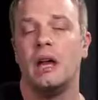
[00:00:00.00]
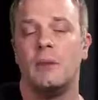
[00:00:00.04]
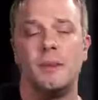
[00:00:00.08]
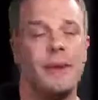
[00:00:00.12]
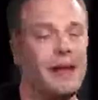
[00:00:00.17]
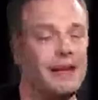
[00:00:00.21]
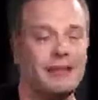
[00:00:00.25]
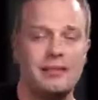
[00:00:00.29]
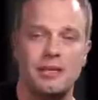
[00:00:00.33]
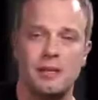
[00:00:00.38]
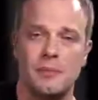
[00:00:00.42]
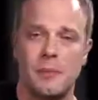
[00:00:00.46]
It
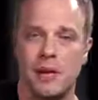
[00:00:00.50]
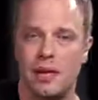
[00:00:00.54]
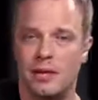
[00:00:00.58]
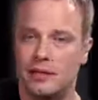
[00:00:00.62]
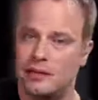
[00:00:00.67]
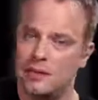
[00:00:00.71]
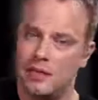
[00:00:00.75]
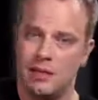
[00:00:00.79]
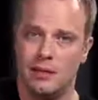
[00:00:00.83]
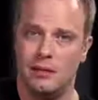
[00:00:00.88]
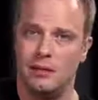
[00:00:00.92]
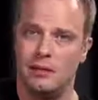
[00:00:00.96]
may seem
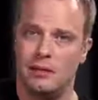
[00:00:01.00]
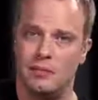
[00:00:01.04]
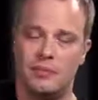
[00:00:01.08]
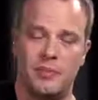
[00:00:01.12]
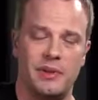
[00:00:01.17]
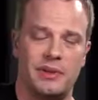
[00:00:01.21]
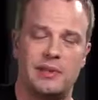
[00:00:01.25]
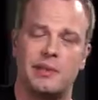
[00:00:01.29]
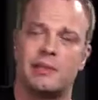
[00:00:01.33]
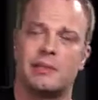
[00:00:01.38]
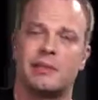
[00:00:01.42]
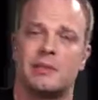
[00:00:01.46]
easy,
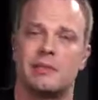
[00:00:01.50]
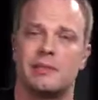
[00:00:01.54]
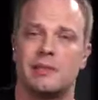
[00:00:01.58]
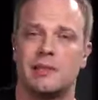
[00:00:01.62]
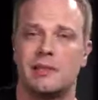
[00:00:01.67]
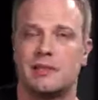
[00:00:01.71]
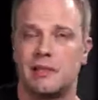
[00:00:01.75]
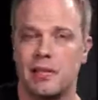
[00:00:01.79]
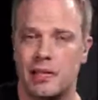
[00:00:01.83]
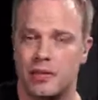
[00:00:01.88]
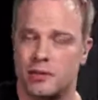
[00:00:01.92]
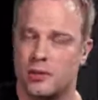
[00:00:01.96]
but this is
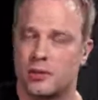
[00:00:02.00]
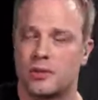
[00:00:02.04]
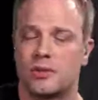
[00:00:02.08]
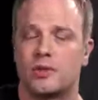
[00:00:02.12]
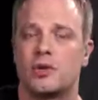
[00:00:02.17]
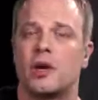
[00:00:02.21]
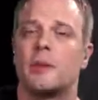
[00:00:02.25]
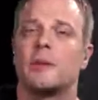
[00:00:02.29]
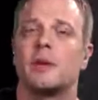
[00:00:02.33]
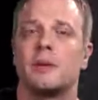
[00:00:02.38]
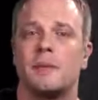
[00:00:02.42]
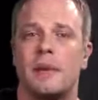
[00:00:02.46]
an essential
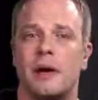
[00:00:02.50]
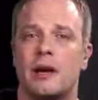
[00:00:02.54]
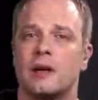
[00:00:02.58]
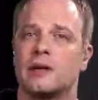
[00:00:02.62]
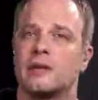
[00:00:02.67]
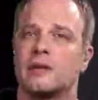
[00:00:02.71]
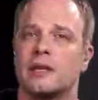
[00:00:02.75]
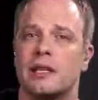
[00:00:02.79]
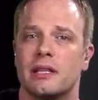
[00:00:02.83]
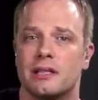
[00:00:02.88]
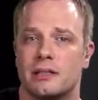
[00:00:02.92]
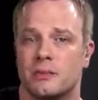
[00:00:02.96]
strumming
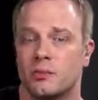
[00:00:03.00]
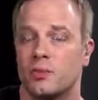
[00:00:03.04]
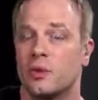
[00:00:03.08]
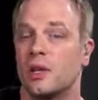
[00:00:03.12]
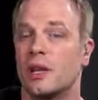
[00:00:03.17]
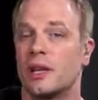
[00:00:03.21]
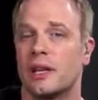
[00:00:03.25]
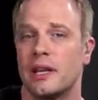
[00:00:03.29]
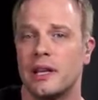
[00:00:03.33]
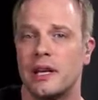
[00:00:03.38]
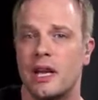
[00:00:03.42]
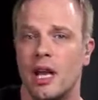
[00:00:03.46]
pattern that's
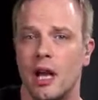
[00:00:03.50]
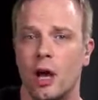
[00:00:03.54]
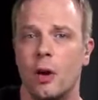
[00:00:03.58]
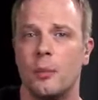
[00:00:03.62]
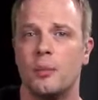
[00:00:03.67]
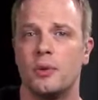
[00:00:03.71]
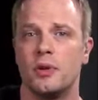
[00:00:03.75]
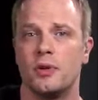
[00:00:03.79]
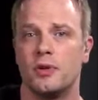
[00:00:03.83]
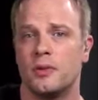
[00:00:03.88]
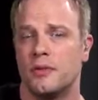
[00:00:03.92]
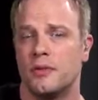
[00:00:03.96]
really going to
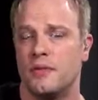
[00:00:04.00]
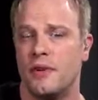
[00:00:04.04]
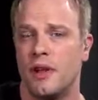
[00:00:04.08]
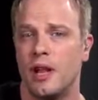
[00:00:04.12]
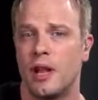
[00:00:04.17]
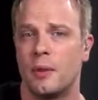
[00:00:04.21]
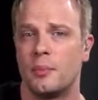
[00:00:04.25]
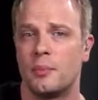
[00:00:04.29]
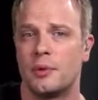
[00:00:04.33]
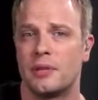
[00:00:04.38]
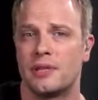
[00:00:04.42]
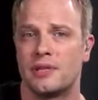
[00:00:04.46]
help you
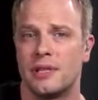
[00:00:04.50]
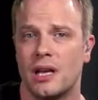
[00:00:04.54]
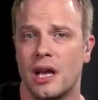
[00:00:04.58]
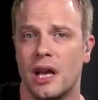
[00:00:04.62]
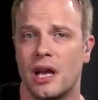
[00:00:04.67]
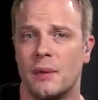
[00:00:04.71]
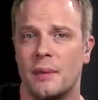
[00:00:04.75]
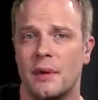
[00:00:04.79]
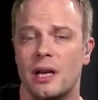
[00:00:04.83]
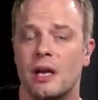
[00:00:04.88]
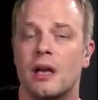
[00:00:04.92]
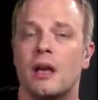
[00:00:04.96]
develop your
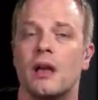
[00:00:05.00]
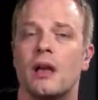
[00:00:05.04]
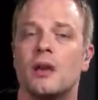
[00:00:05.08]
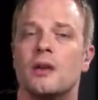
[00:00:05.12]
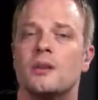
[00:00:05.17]
timing.